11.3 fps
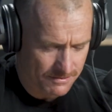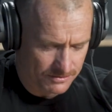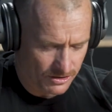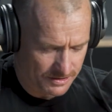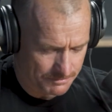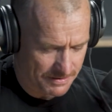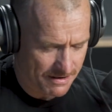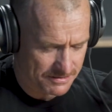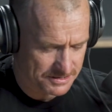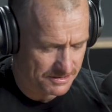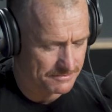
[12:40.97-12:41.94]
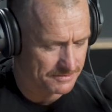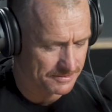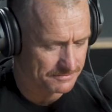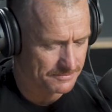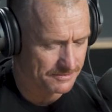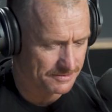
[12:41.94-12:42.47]
like a periscope
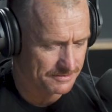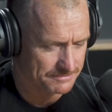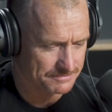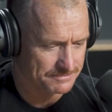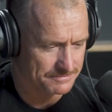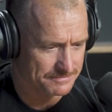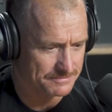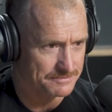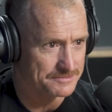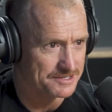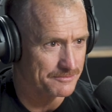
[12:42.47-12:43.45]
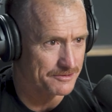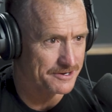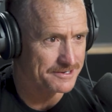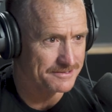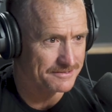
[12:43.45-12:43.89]
on a submarine?